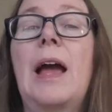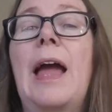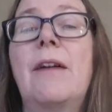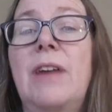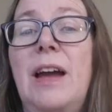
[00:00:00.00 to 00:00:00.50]

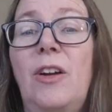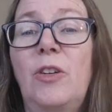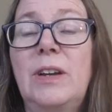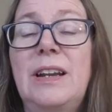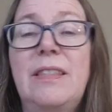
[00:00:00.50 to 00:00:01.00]
have I
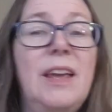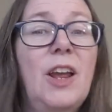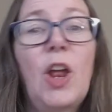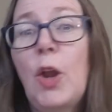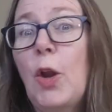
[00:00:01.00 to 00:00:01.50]
ironed
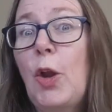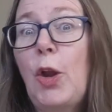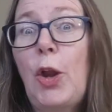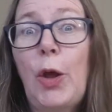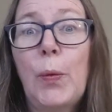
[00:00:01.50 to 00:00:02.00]
anything?
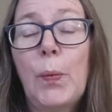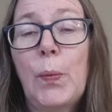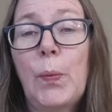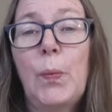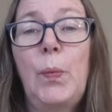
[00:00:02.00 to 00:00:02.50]
No.
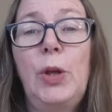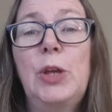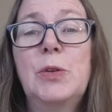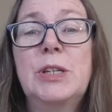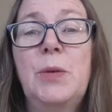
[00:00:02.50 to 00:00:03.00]
Will
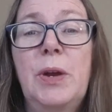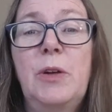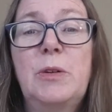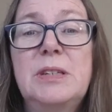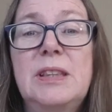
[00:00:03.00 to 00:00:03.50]
you see
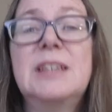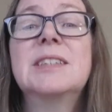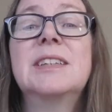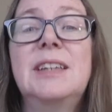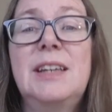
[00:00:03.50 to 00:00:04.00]
wrinkles in
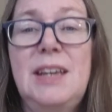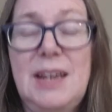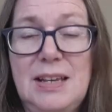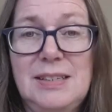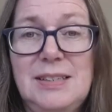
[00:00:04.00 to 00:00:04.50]
these?
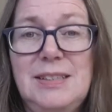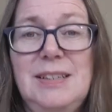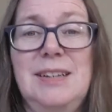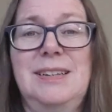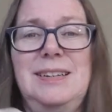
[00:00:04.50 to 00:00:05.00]
Yes.